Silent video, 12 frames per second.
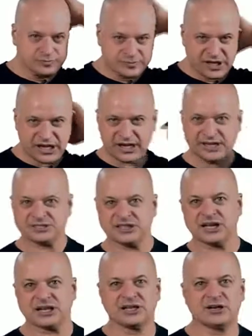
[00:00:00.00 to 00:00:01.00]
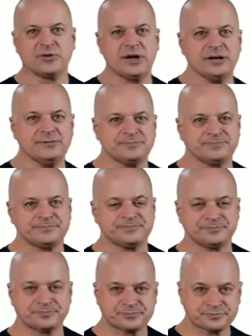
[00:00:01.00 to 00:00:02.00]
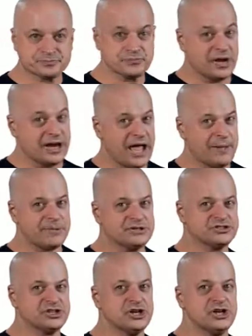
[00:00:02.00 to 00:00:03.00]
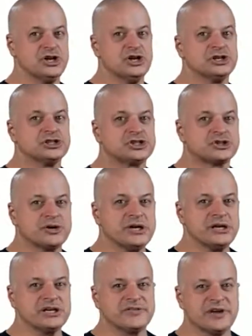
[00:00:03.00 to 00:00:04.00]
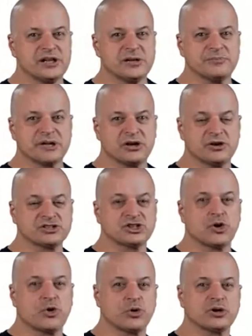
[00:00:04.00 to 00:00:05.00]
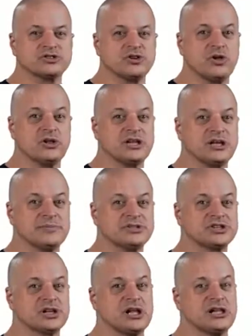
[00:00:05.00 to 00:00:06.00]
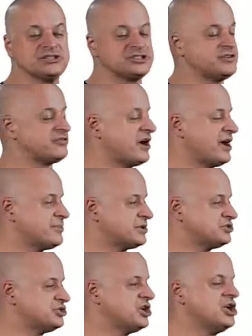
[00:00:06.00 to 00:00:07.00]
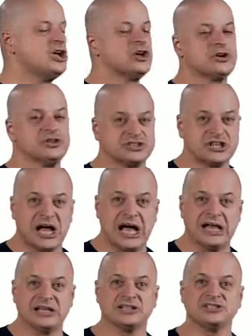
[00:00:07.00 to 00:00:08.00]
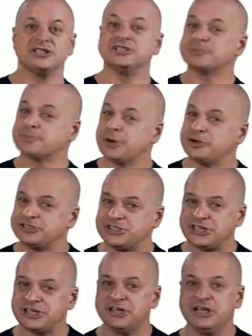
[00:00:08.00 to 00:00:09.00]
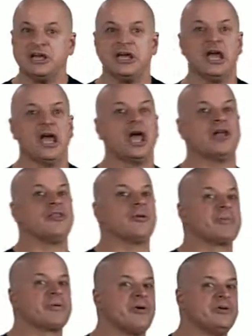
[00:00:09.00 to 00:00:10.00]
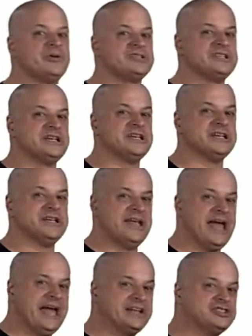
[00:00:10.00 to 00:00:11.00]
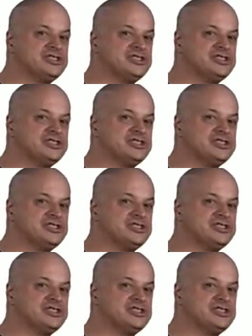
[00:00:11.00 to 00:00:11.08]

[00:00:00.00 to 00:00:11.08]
Okay, it's not clear why. But it happens. Stria develop because cortisol inhibits collagen fibers because collagen is protein, and the protein gets